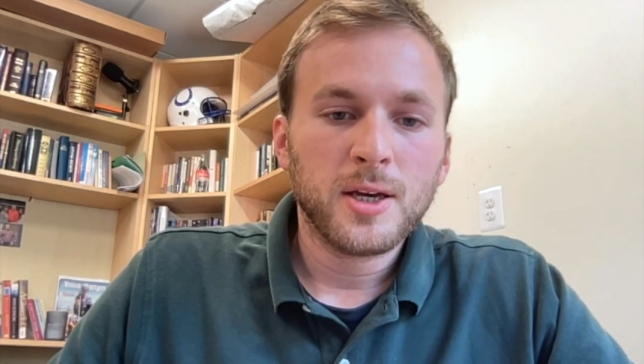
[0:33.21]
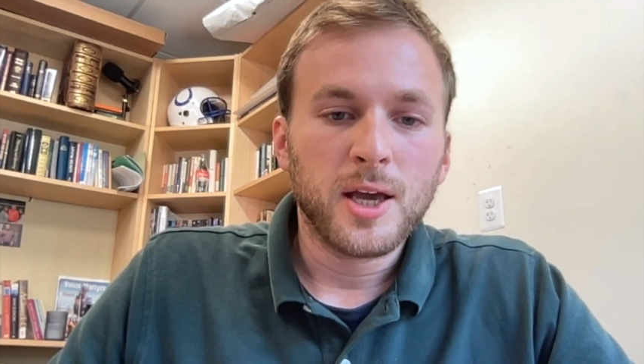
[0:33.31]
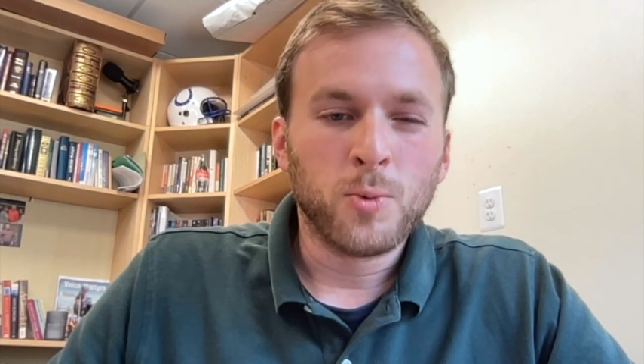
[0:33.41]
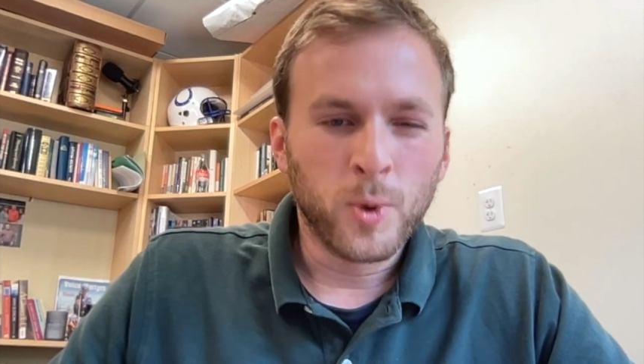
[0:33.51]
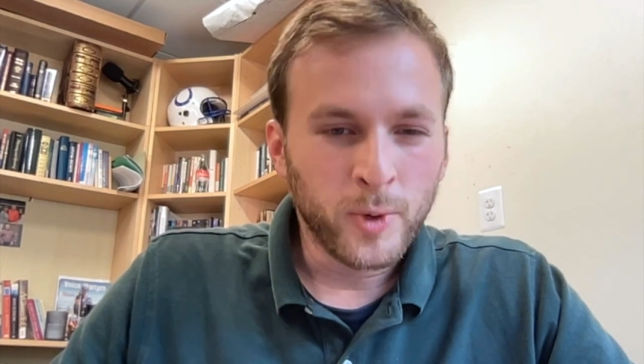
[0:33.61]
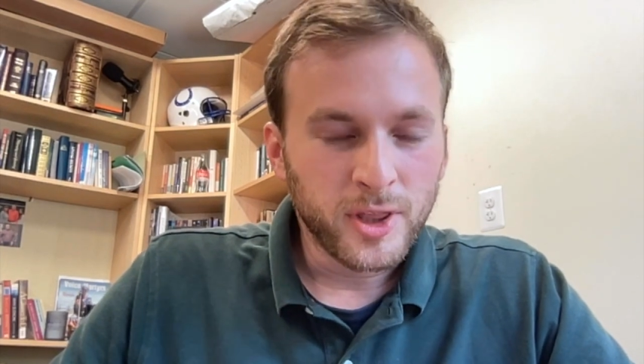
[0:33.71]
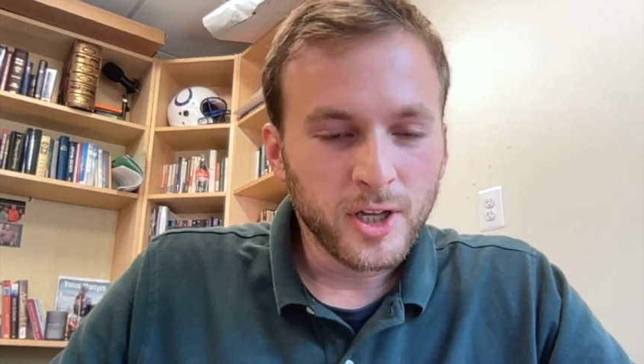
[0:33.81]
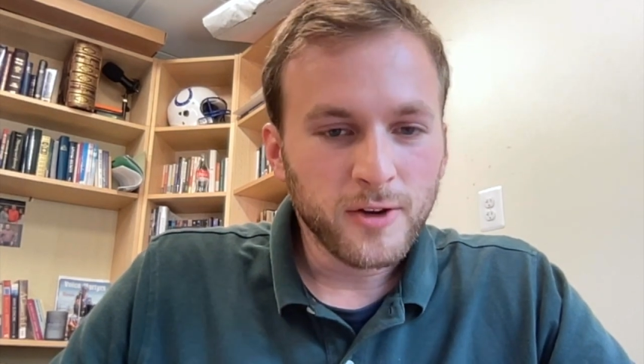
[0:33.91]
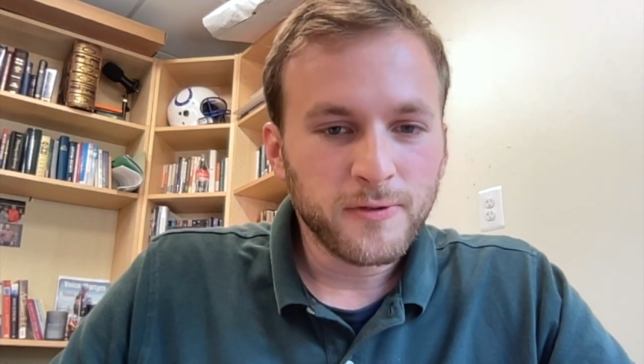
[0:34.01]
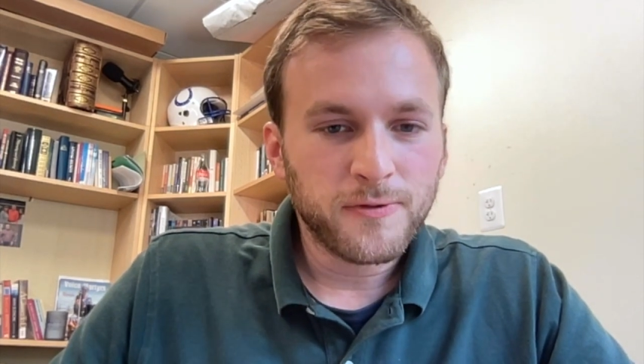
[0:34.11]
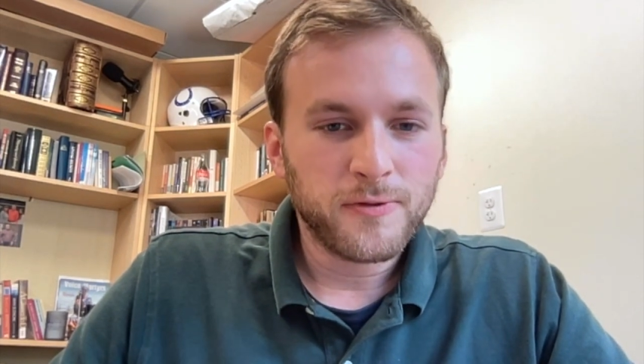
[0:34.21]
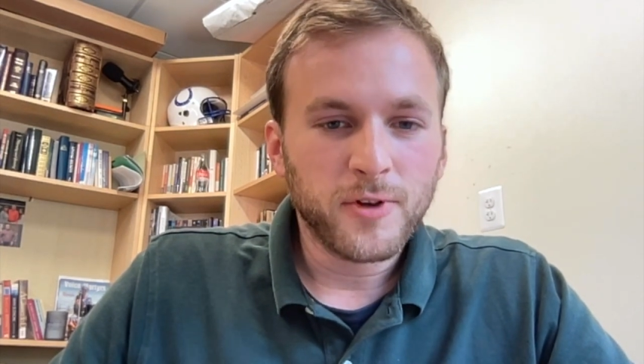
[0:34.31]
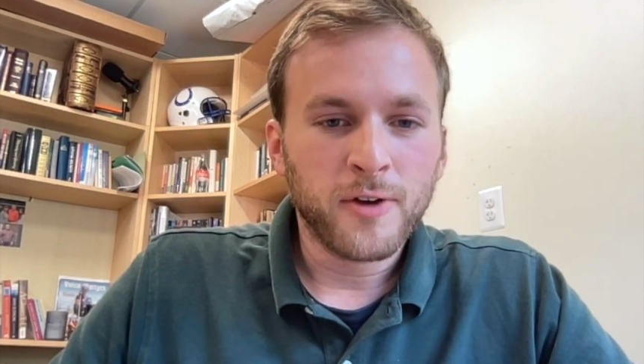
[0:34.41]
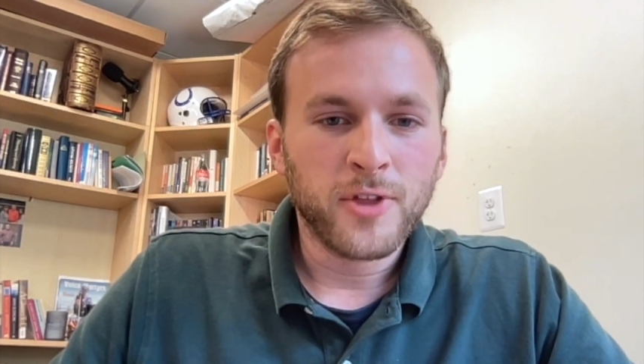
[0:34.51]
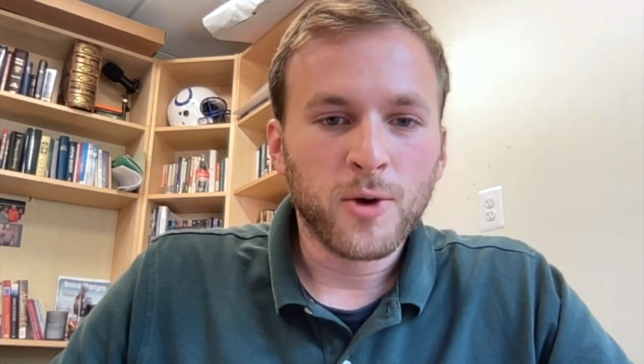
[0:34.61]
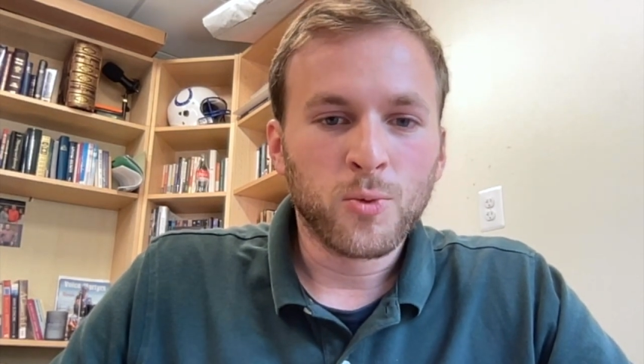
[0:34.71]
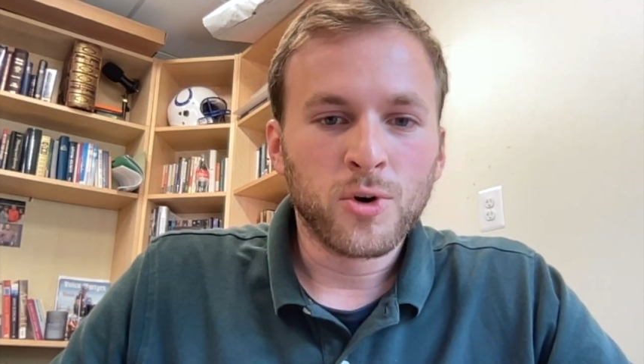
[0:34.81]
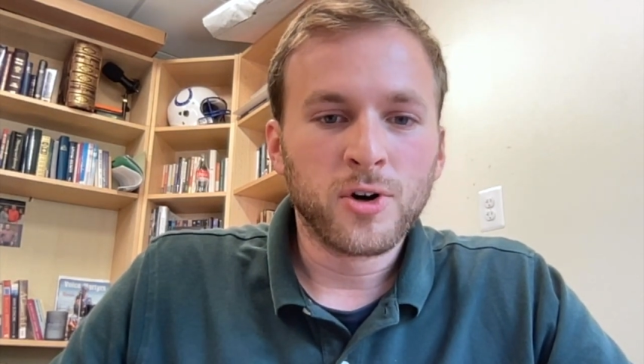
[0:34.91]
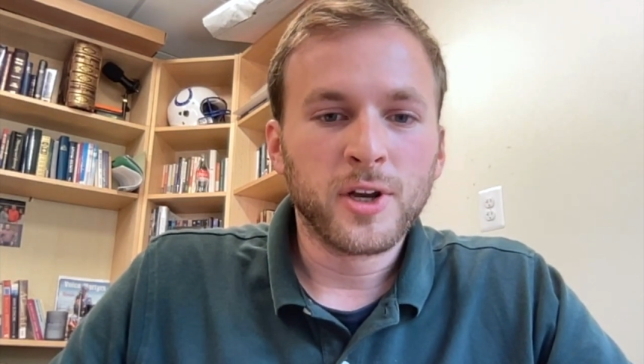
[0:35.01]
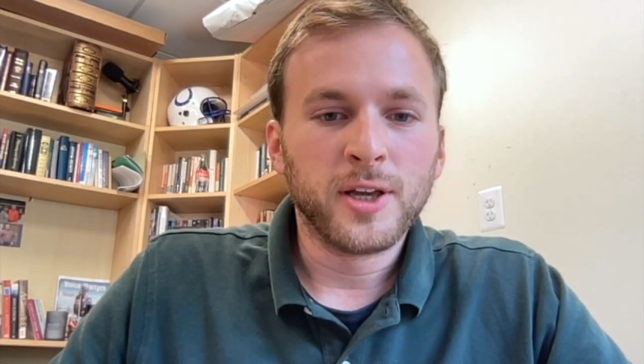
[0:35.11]
And when we think of that
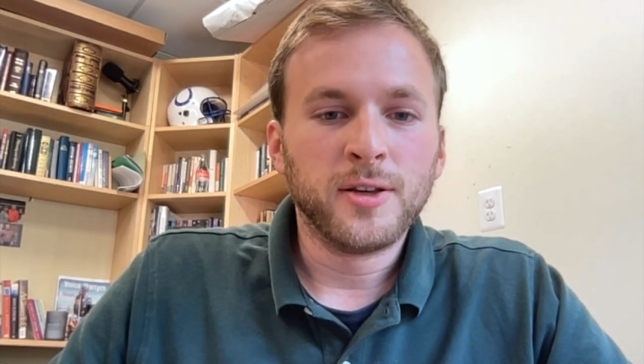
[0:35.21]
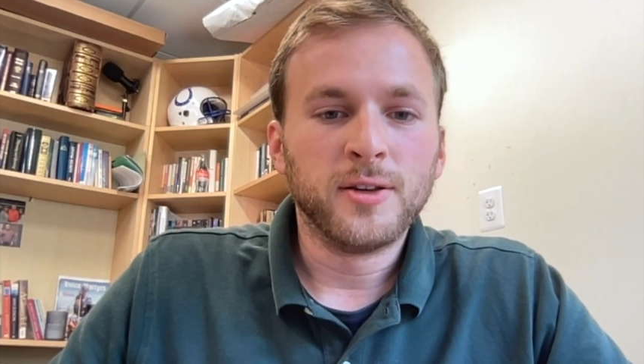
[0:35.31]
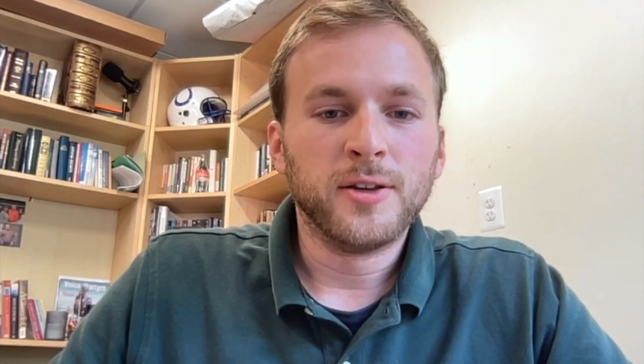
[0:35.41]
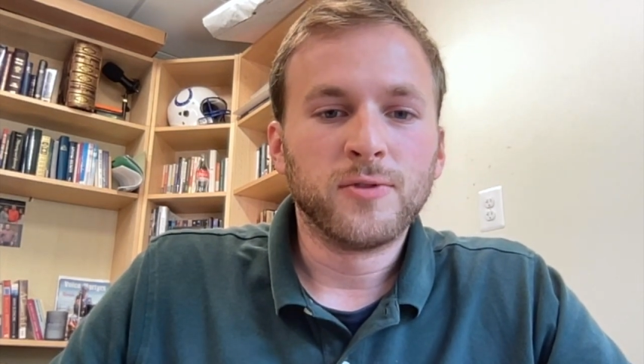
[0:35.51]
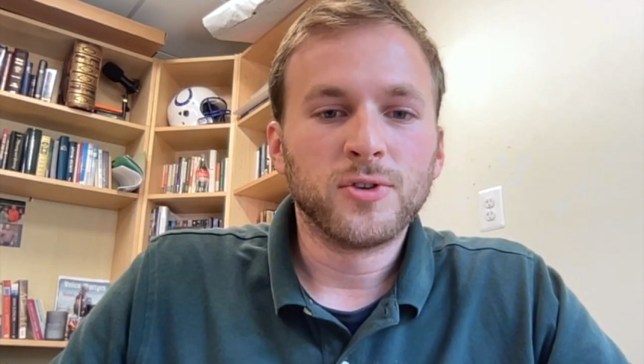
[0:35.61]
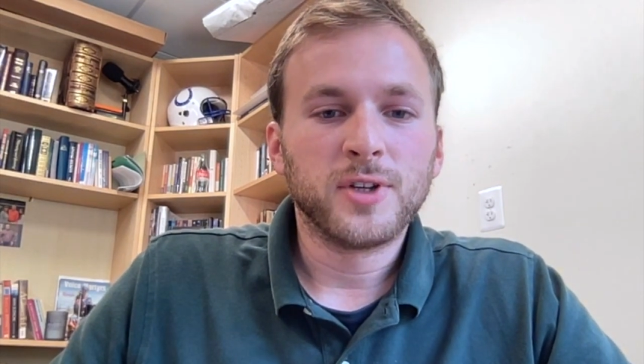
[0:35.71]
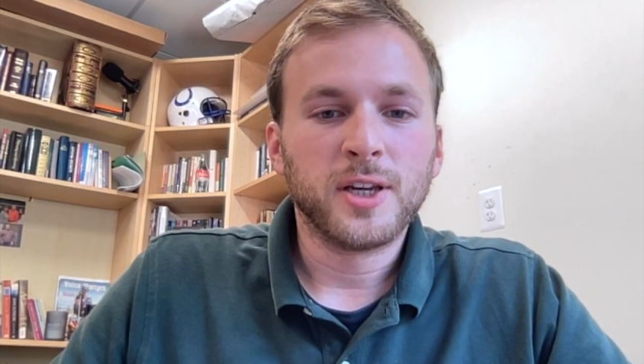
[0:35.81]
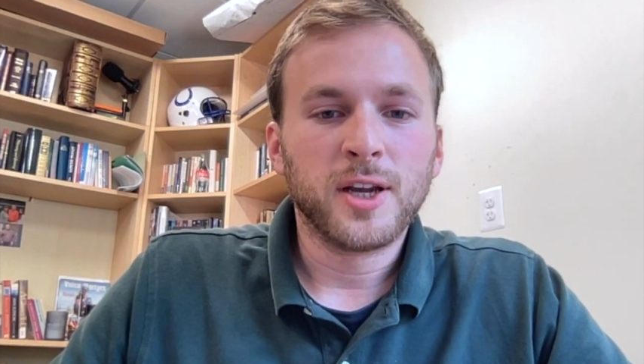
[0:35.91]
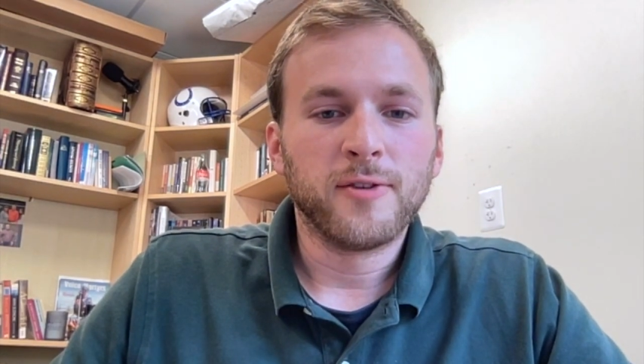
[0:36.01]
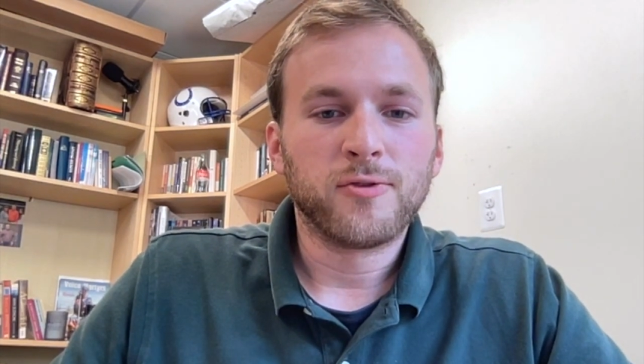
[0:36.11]
word in verse 89,